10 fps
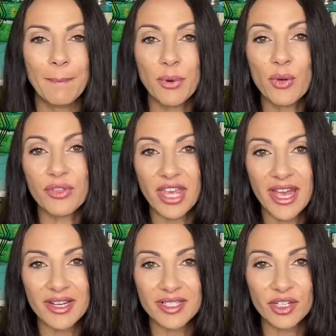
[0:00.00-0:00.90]
Both
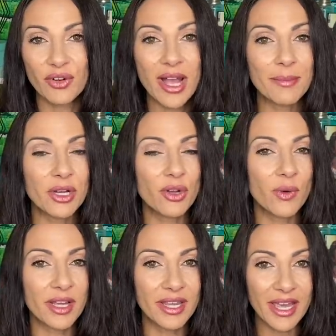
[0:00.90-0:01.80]
Candus and Grandma go
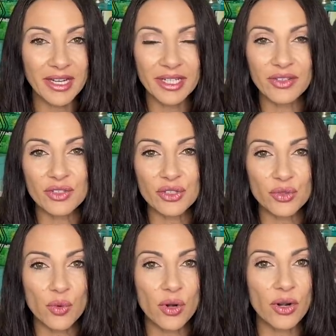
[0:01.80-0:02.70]
again in the
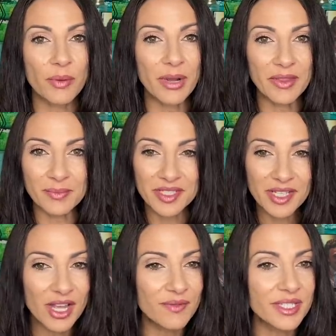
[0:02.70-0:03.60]
store by
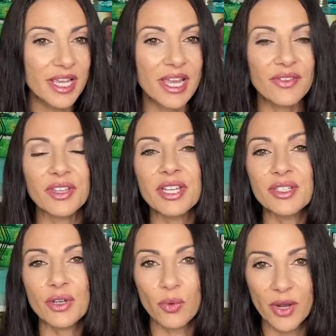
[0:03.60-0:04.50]
themselves, and the
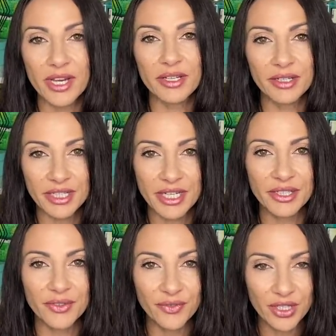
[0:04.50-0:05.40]
kids are waiting again
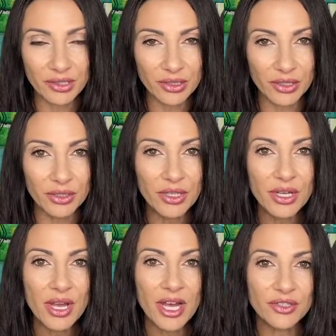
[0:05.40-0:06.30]
in the vehicle.
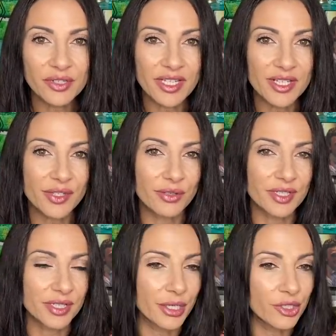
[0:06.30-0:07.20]
Hunter says they're
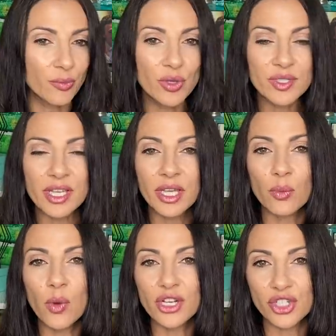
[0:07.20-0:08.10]
listening to music
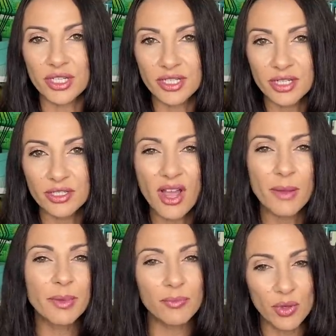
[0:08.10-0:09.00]
and watching
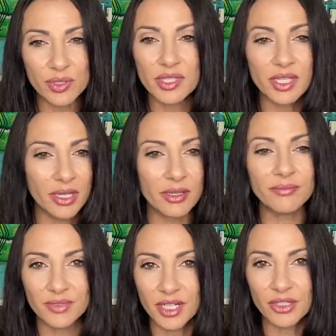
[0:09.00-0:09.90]
TikTok, but mostly
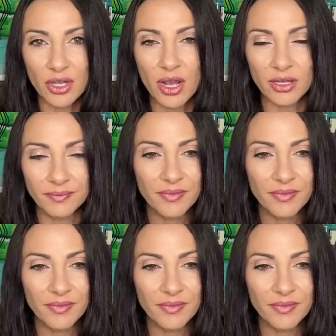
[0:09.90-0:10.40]
TikTok.